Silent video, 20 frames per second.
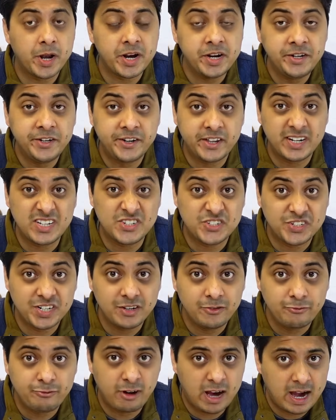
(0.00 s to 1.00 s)

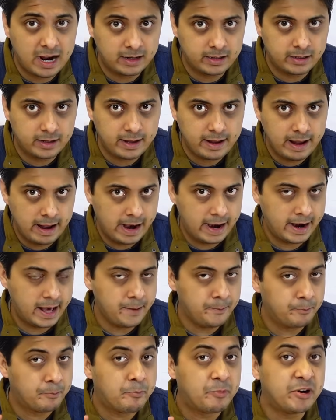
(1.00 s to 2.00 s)
interesting fact and
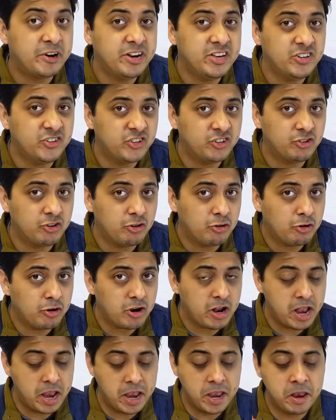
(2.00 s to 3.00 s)
I'm pretty sure
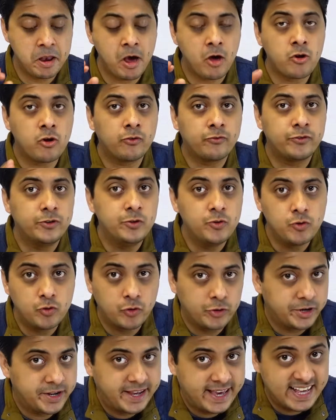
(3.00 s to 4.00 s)
none of you
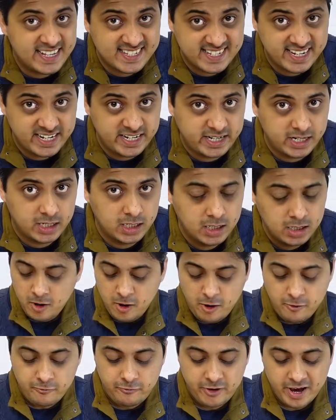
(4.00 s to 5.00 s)
could guess it.
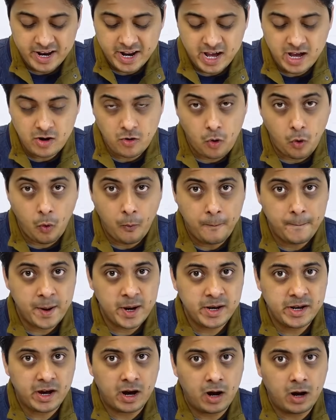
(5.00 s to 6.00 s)
When I
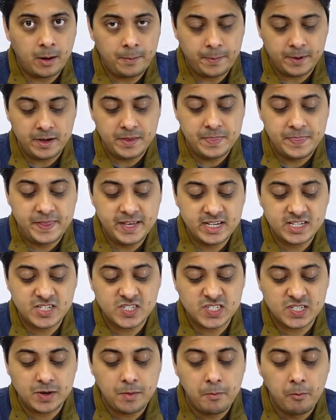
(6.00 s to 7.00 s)
opened up
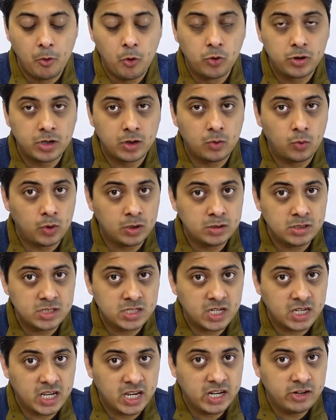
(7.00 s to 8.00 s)
this motor once
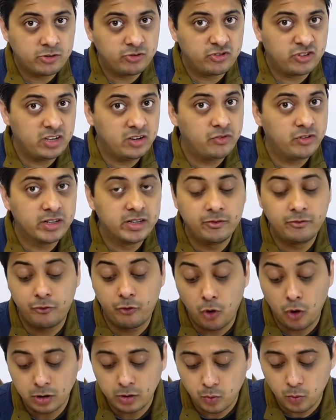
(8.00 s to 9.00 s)
again to see where the
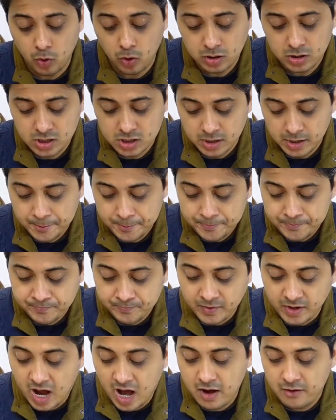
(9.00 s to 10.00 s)
fault was,
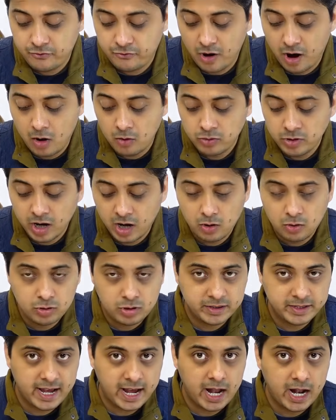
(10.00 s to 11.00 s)
I found
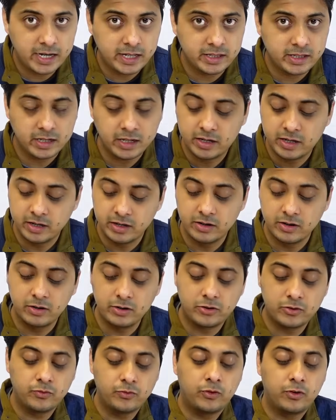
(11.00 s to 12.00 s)
out that the
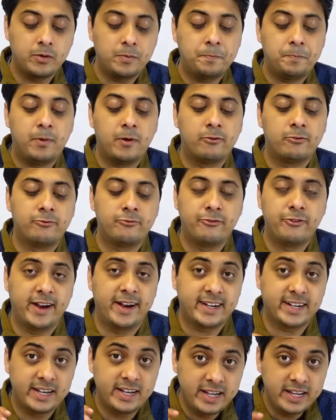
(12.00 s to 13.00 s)
gears were
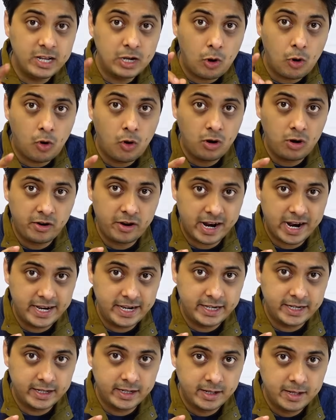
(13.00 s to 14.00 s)
perfectly
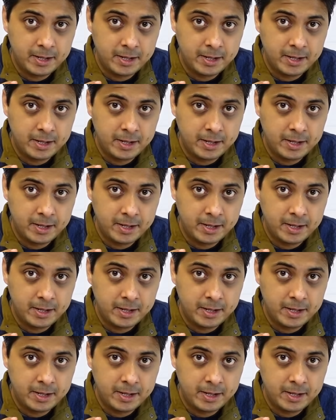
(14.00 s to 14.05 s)
alright.